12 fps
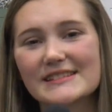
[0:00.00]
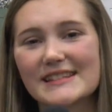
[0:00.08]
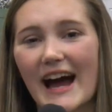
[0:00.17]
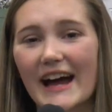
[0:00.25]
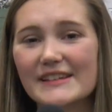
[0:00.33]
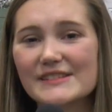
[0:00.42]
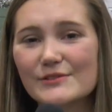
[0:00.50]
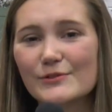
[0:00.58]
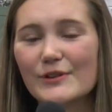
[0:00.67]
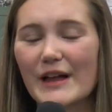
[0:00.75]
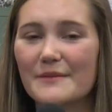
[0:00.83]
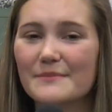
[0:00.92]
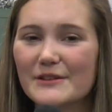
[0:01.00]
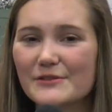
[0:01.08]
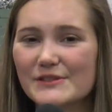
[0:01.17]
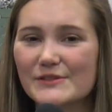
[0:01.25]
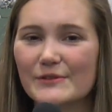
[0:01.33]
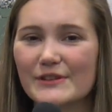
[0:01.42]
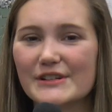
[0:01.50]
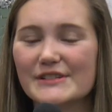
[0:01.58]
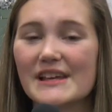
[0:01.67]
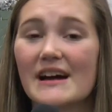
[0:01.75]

to high school and middle schoolers